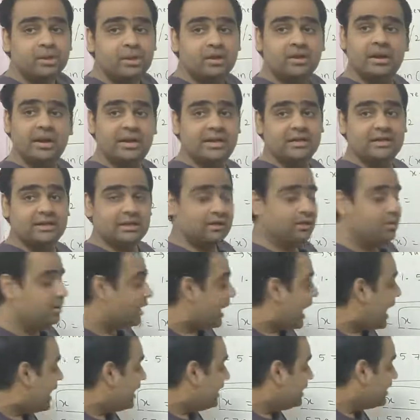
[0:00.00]
Right?
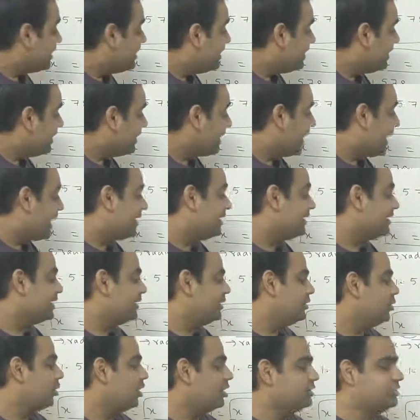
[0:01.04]
And here I
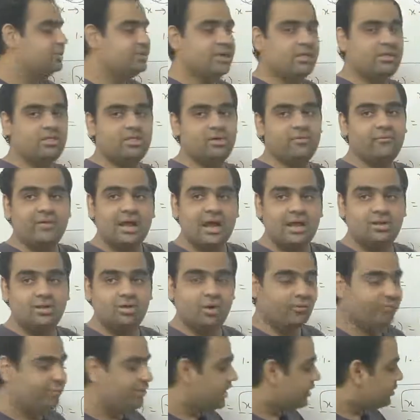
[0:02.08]
cannot change the value
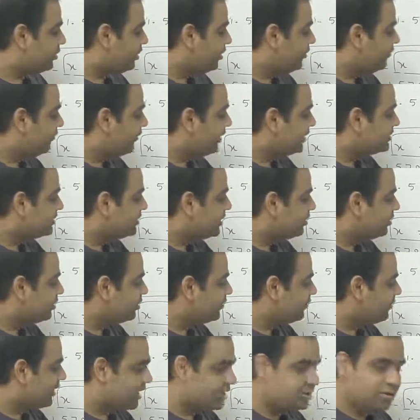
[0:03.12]
of x. If I change
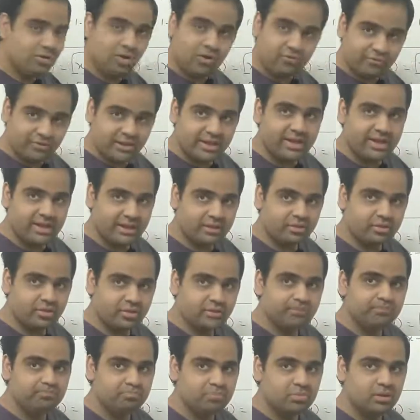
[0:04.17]
the value of x,
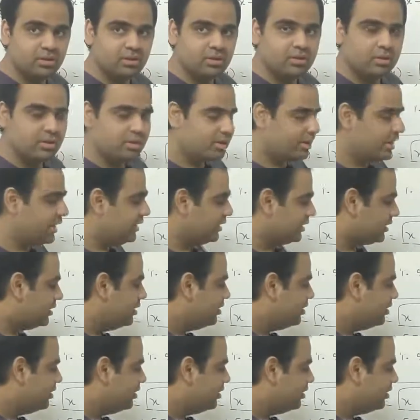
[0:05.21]
right?